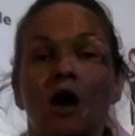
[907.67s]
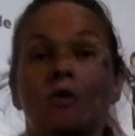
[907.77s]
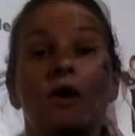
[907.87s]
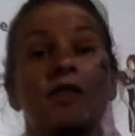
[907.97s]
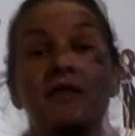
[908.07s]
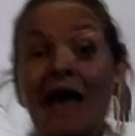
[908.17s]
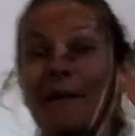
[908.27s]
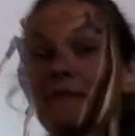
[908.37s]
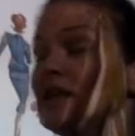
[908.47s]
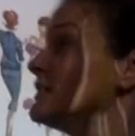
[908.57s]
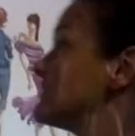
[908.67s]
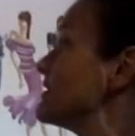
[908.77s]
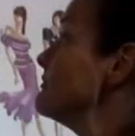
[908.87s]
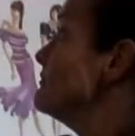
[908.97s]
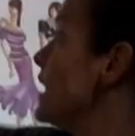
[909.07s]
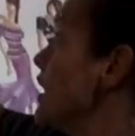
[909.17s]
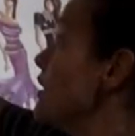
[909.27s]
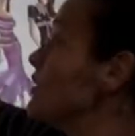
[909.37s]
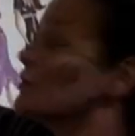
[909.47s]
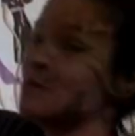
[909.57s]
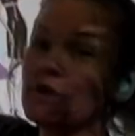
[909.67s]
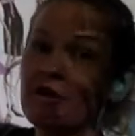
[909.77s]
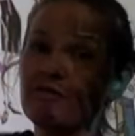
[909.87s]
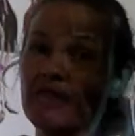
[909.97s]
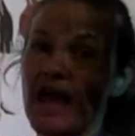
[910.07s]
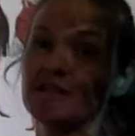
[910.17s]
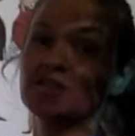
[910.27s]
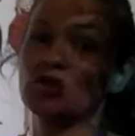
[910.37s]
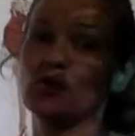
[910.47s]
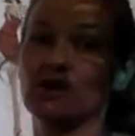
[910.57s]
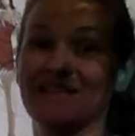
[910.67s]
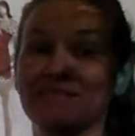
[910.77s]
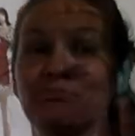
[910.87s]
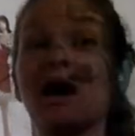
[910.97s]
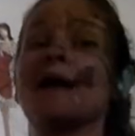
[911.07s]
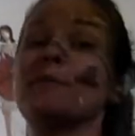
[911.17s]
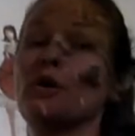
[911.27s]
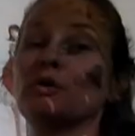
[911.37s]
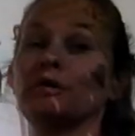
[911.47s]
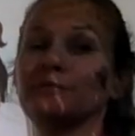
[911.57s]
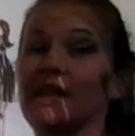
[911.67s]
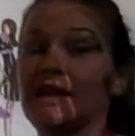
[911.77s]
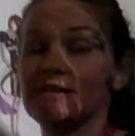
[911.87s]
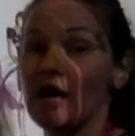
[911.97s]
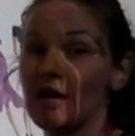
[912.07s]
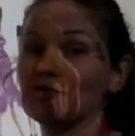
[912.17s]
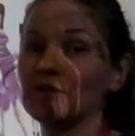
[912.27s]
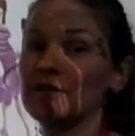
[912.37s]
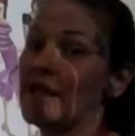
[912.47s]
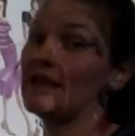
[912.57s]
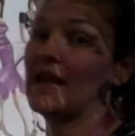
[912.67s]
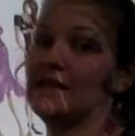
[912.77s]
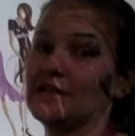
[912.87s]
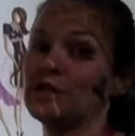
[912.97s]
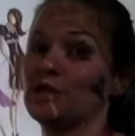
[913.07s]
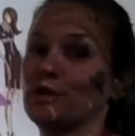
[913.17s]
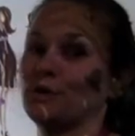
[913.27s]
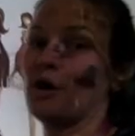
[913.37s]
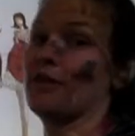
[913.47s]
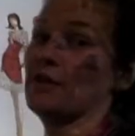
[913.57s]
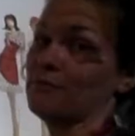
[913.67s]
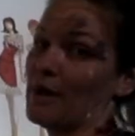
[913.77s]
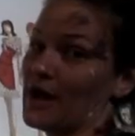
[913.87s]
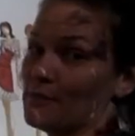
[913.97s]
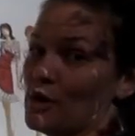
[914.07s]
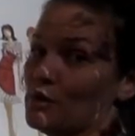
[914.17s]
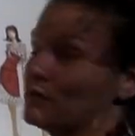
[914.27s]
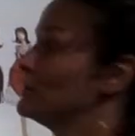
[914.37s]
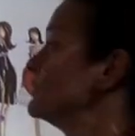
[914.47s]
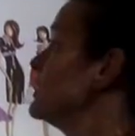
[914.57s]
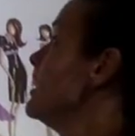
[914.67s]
Well, then that means the mode for that score is bimodal, and it's 100 and 82 are the bimodal